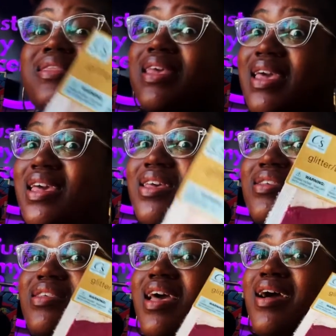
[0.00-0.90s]

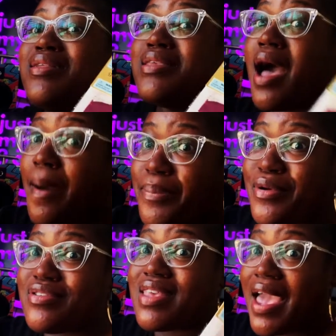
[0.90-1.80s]
these
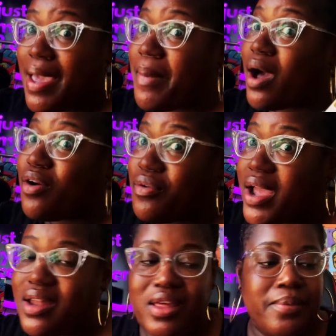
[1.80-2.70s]
toppers came out
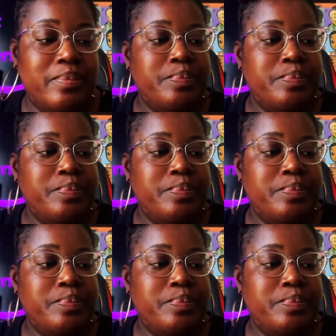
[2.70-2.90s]
correctly.